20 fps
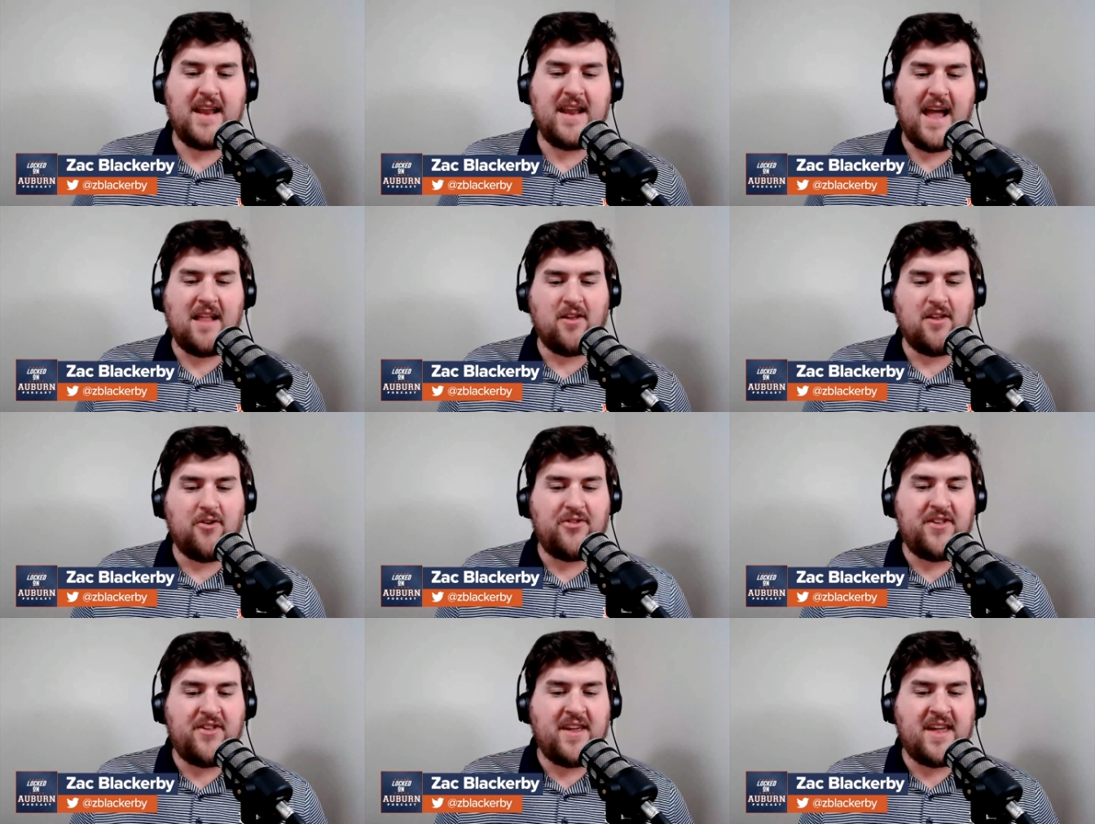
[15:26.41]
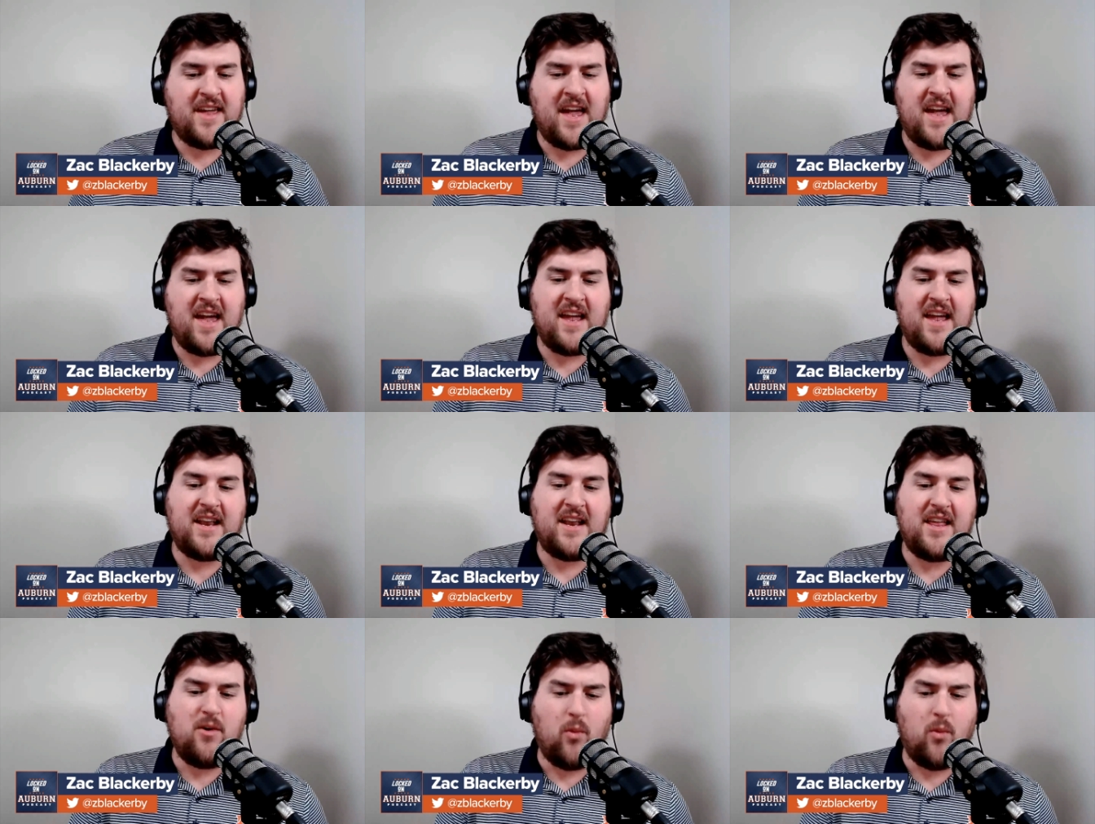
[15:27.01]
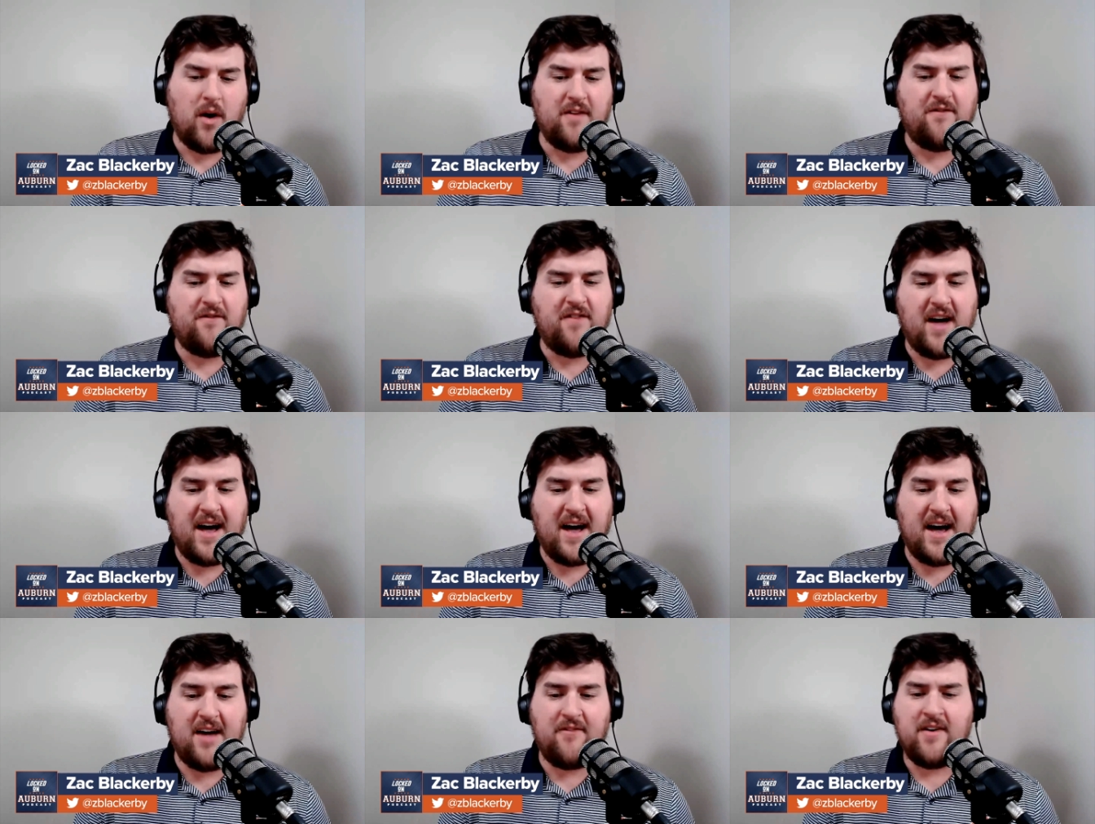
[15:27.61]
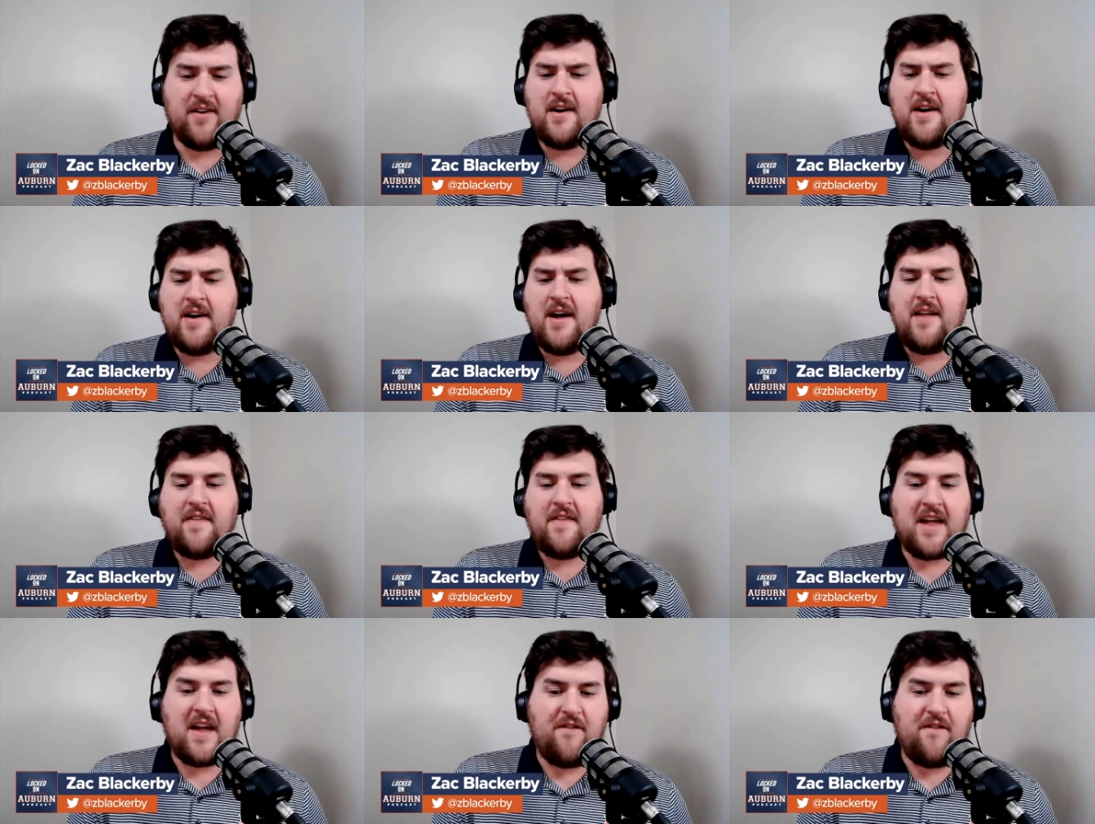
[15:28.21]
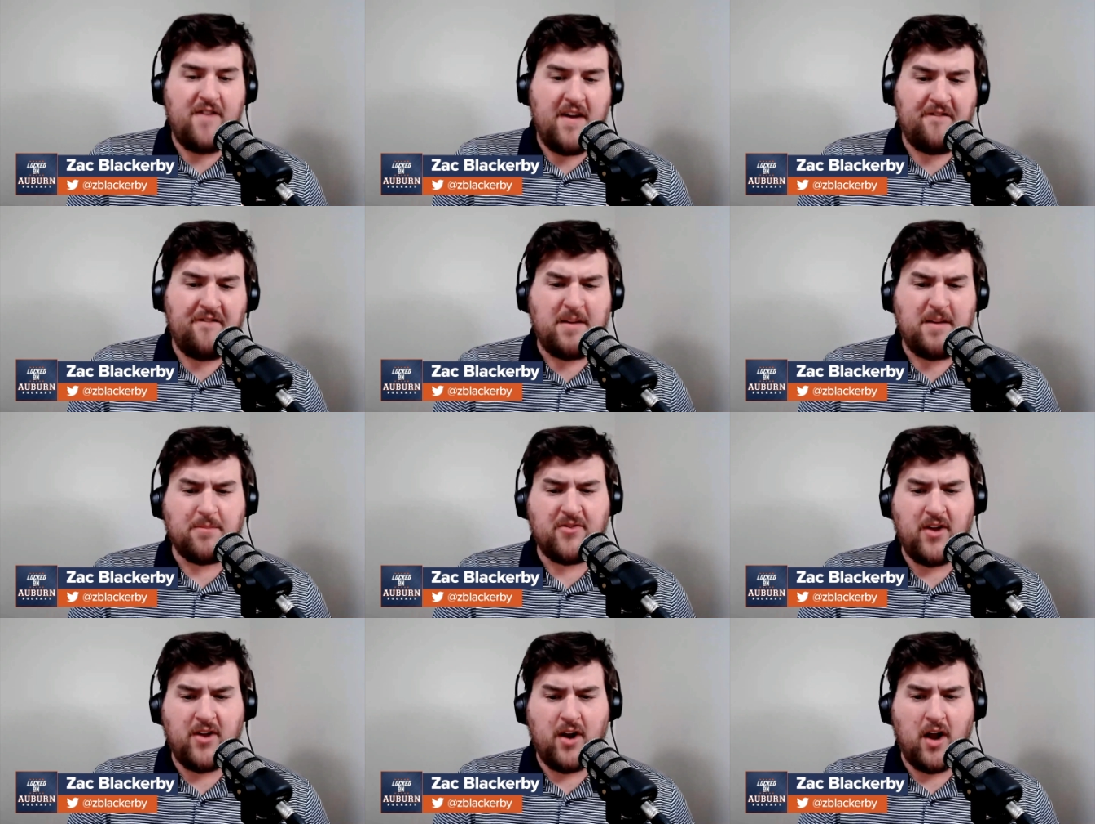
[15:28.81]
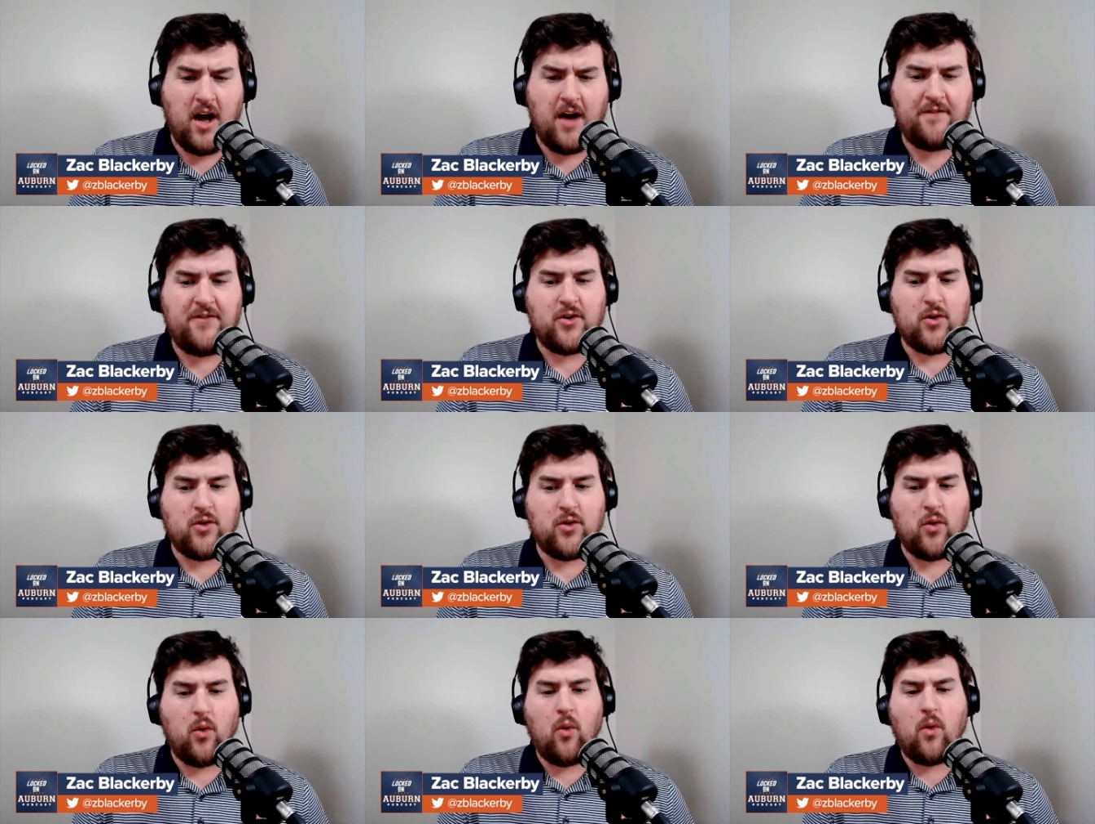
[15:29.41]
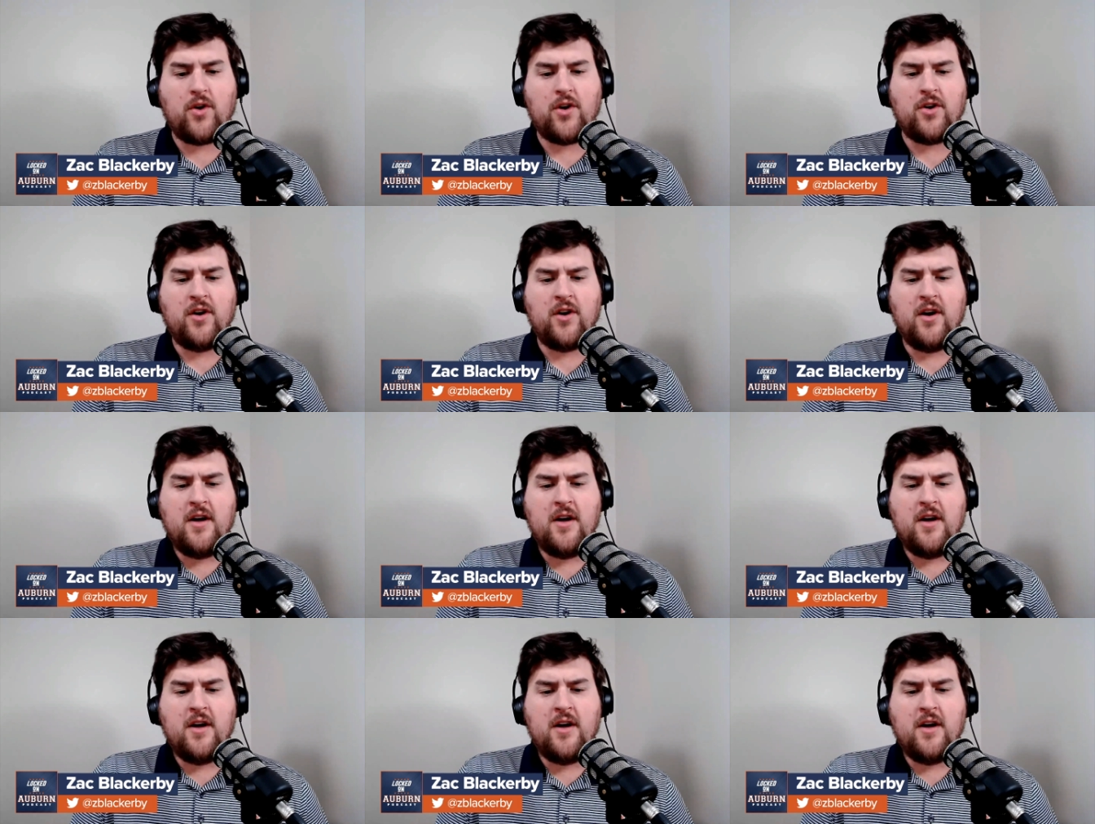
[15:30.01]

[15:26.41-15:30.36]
LOCKED15, to get 15% off your order.